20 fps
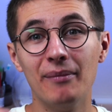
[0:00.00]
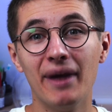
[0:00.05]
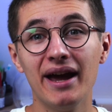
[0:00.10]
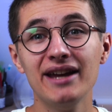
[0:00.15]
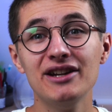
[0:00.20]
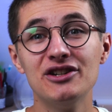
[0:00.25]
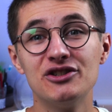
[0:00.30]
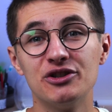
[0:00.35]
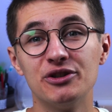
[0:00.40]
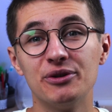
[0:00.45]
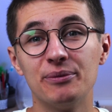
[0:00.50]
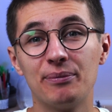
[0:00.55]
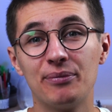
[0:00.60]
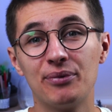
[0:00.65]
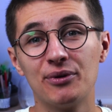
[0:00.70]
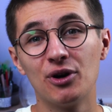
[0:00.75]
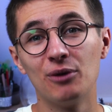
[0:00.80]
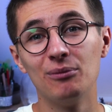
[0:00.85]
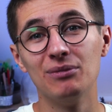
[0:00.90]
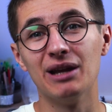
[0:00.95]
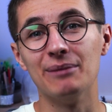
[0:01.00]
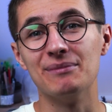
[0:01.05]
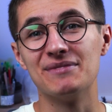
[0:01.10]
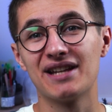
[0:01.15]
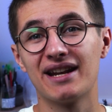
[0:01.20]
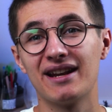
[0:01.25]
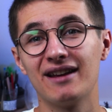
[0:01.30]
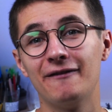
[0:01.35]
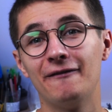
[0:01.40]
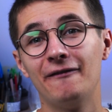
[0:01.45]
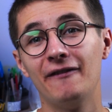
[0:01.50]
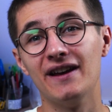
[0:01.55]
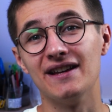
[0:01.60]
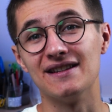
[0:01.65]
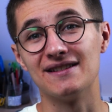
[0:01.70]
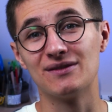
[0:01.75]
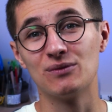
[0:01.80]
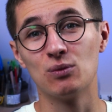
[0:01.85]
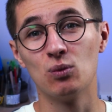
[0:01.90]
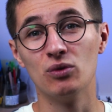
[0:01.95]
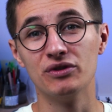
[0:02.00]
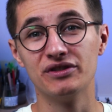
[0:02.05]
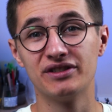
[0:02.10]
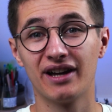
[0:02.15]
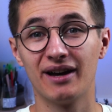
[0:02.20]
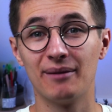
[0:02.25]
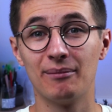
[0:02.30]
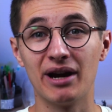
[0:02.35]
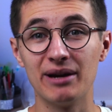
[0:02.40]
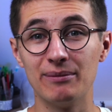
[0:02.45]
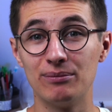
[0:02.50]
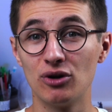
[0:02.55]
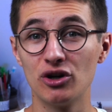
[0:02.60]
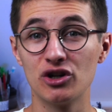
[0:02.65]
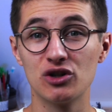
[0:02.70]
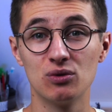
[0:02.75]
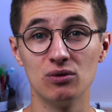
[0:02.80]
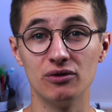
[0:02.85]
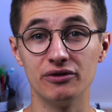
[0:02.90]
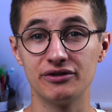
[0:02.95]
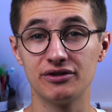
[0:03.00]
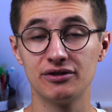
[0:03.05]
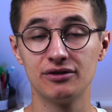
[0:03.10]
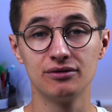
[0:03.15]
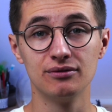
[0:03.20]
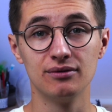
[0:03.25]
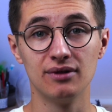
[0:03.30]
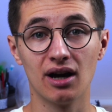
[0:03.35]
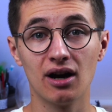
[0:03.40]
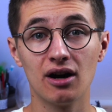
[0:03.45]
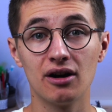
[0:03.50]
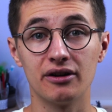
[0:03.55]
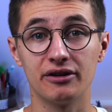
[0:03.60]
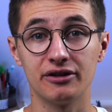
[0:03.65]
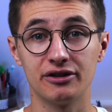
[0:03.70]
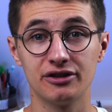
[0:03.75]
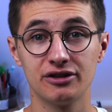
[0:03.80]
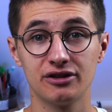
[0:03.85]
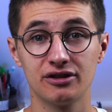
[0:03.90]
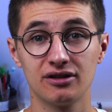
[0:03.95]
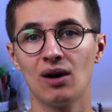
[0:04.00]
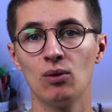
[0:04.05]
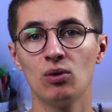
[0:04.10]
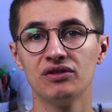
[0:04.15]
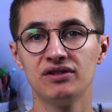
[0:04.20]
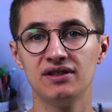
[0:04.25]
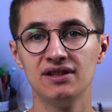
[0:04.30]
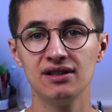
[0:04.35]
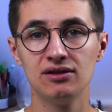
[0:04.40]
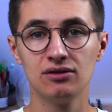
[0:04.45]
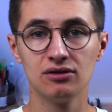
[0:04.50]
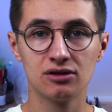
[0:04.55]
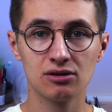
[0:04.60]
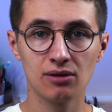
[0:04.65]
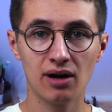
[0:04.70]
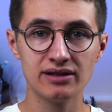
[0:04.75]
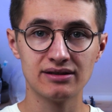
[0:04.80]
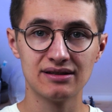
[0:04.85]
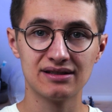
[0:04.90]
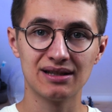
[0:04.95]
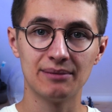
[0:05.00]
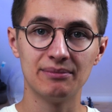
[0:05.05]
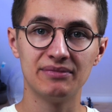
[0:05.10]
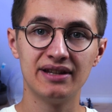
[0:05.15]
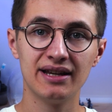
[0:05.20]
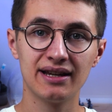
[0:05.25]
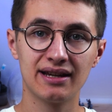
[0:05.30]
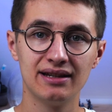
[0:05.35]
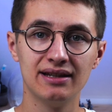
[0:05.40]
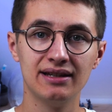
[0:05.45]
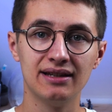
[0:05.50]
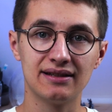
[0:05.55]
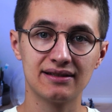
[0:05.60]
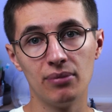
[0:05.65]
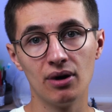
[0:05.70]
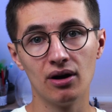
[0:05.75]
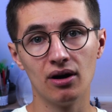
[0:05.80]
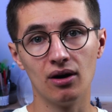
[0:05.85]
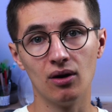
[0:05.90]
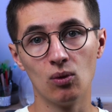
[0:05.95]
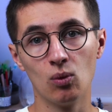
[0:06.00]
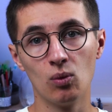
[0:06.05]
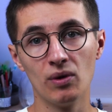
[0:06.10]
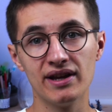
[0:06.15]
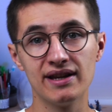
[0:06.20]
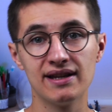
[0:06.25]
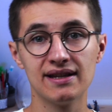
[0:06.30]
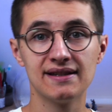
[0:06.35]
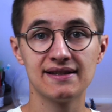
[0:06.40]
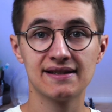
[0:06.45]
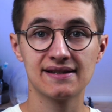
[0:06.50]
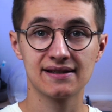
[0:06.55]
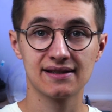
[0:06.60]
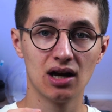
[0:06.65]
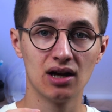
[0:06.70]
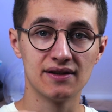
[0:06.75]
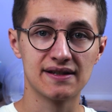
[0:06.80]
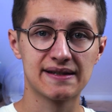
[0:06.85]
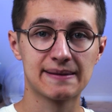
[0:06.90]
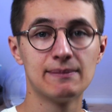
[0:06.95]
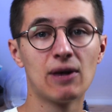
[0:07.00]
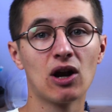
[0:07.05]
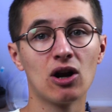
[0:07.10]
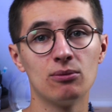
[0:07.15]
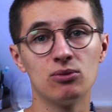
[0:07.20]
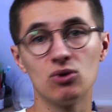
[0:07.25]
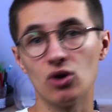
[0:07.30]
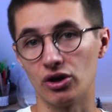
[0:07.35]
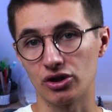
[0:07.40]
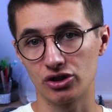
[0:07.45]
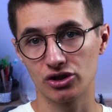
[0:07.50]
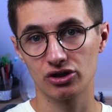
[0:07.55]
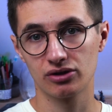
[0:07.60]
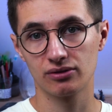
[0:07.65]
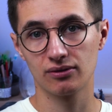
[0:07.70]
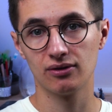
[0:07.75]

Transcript: major problem that I faced was that my brush was too large. I wanted to try the same technique, but with a smaller brush,